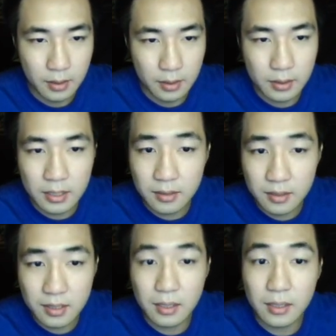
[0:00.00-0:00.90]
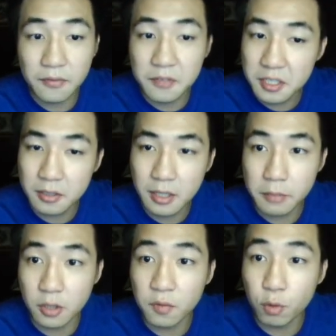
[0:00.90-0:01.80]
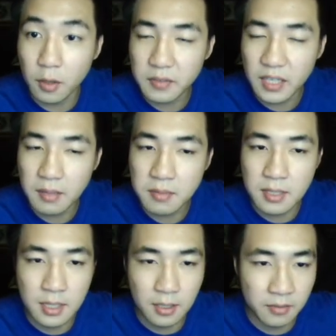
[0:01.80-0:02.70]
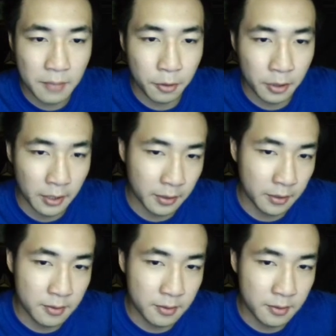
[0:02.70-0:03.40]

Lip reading: it deals physical damage of 12 times instead of 9.99.